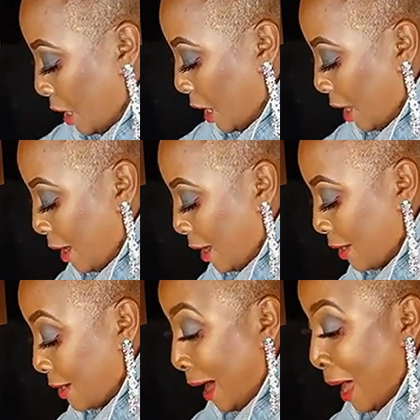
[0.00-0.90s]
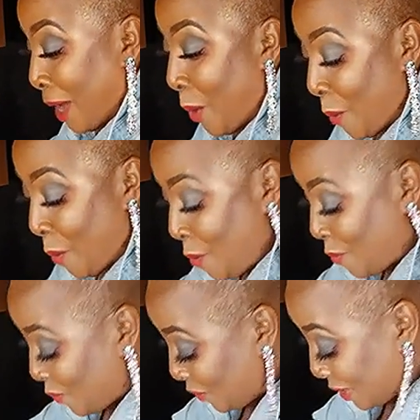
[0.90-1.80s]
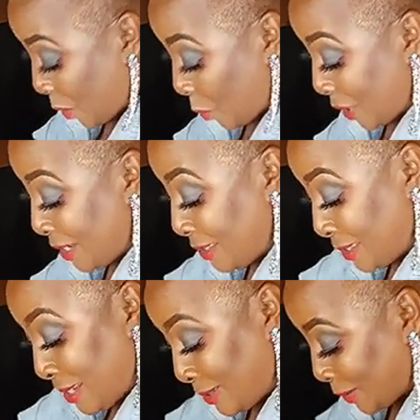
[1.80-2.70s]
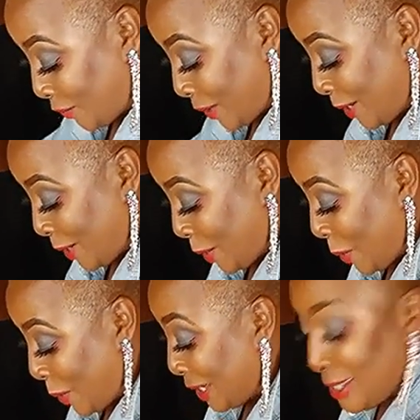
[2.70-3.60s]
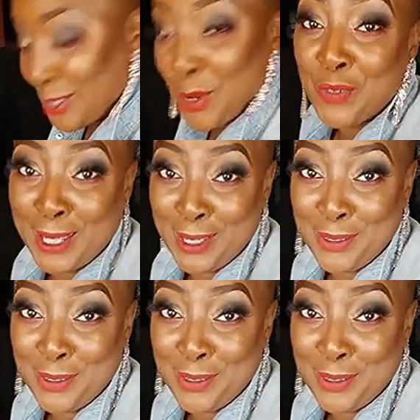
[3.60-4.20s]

And I hope that when he sees this video, he's going to forgive